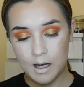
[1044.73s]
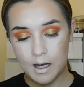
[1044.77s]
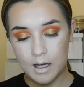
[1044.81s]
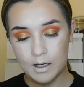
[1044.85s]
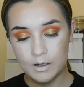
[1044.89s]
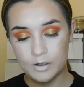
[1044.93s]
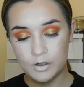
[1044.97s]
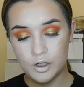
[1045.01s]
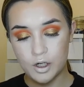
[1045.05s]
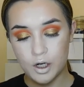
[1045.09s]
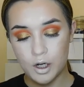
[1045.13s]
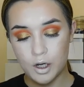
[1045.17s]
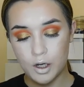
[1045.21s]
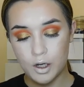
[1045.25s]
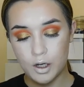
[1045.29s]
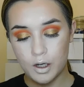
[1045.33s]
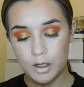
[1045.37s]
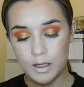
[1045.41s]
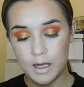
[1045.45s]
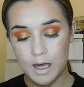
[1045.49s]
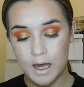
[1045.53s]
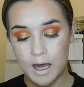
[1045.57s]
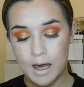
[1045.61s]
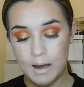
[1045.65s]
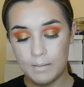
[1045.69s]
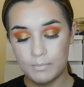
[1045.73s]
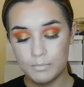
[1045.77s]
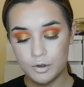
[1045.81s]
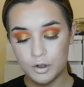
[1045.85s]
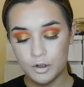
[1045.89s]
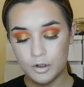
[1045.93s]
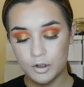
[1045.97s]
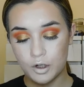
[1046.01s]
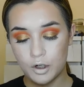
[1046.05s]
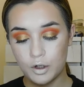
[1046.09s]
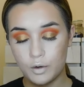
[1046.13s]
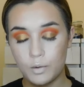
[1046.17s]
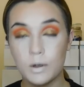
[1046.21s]
And yeah, I'm
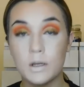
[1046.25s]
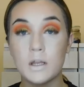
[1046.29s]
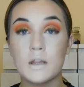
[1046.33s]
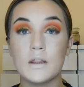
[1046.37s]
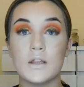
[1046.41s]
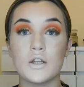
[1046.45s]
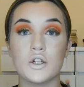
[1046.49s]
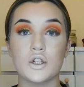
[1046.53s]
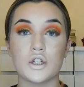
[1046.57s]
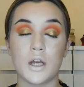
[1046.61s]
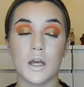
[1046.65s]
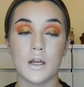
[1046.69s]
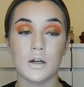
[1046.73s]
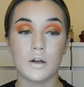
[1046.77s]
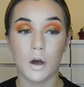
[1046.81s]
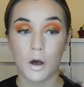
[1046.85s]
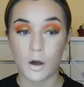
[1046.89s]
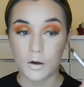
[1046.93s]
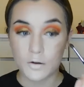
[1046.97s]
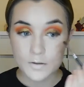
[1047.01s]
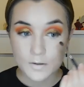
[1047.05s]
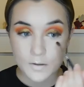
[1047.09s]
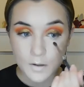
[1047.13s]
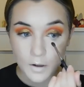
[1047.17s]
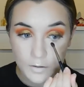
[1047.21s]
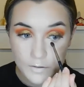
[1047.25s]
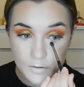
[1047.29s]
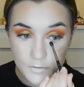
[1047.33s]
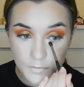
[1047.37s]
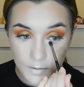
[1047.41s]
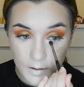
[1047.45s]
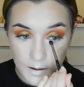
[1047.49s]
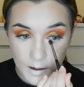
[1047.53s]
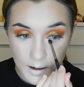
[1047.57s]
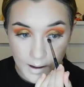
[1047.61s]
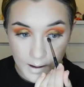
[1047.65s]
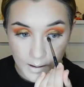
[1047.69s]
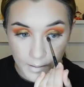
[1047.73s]
just going to go into the shade Hot Sauce
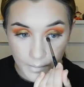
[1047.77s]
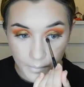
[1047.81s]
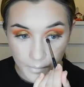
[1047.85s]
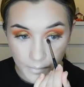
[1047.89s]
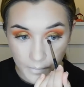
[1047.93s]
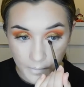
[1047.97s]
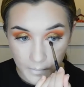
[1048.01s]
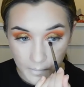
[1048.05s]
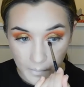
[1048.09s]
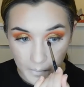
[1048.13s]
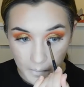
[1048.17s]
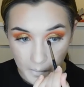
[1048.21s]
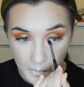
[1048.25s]
for now.